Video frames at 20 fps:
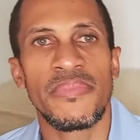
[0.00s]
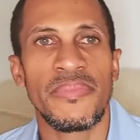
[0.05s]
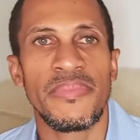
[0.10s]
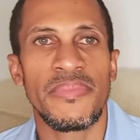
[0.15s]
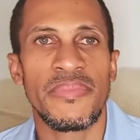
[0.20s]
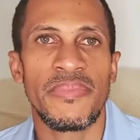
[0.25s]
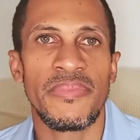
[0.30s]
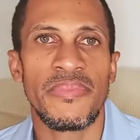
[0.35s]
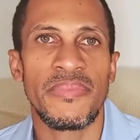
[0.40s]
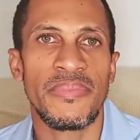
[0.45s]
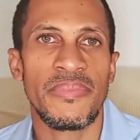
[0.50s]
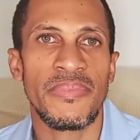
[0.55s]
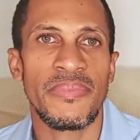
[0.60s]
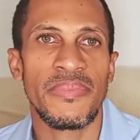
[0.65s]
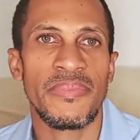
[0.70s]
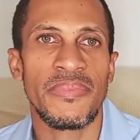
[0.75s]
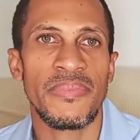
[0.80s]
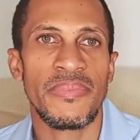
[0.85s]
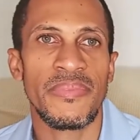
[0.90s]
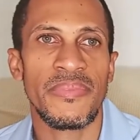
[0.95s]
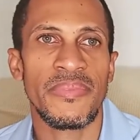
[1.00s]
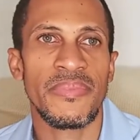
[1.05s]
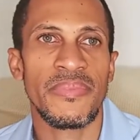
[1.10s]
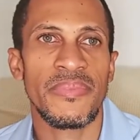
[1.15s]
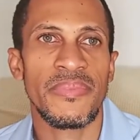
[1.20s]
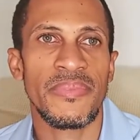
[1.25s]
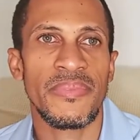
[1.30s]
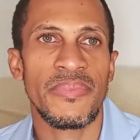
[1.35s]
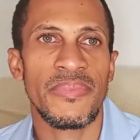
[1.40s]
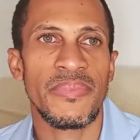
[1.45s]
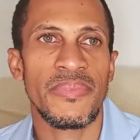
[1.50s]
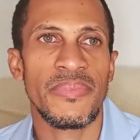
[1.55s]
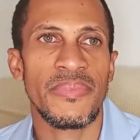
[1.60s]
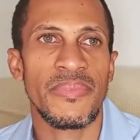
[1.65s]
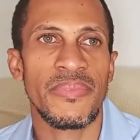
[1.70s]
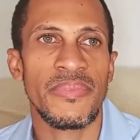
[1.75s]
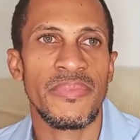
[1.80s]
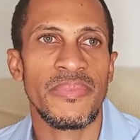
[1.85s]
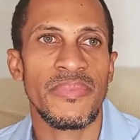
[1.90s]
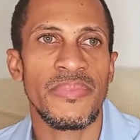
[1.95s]

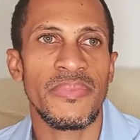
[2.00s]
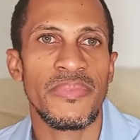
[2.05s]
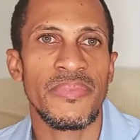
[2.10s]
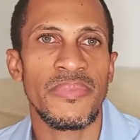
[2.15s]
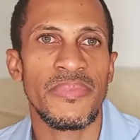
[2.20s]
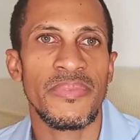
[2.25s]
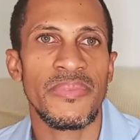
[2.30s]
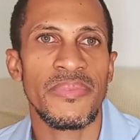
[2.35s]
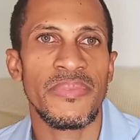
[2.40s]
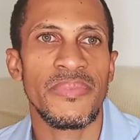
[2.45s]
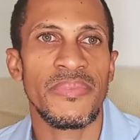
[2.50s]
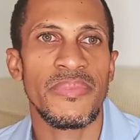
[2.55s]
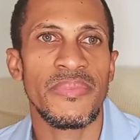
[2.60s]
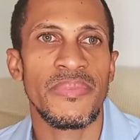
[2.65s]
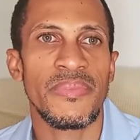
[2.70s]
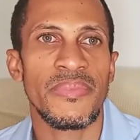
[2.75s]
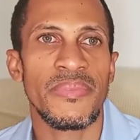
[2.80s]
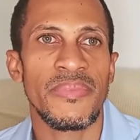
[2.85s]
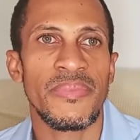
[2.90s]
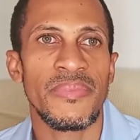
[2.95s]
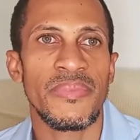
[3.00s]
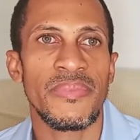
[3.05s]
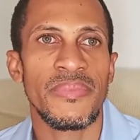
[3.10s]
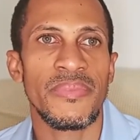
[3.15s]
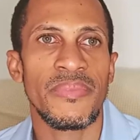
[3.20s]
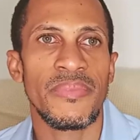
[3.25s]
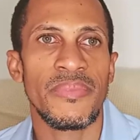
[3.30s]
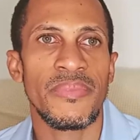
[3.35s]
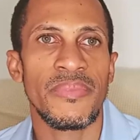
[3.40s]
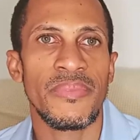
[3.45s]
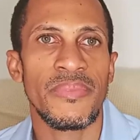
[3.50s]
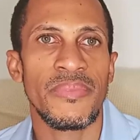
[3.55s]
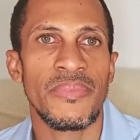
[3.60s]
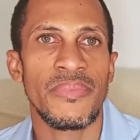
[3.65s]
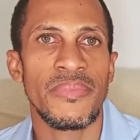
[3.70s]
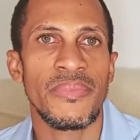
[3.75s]
The person shown says nothing.